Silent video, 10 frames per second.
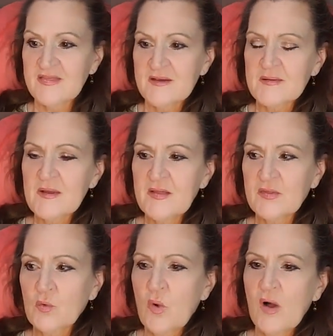The
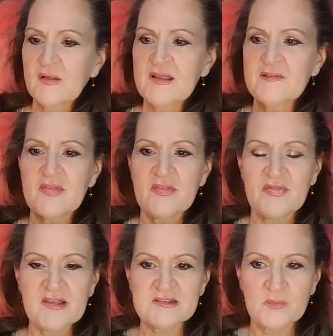the quality of the
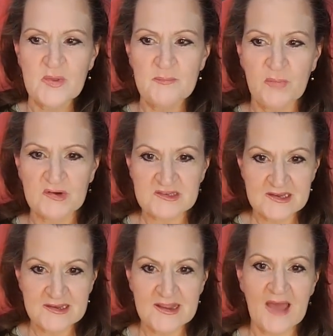things that we put
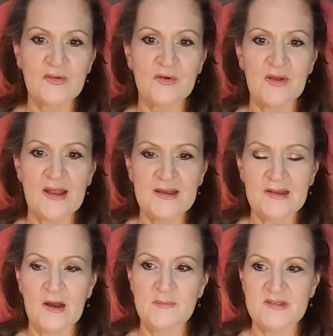together and
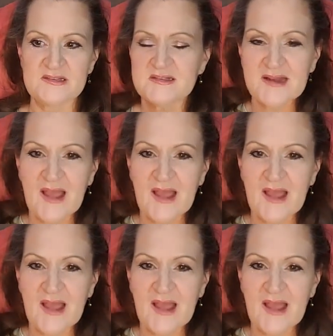in our business,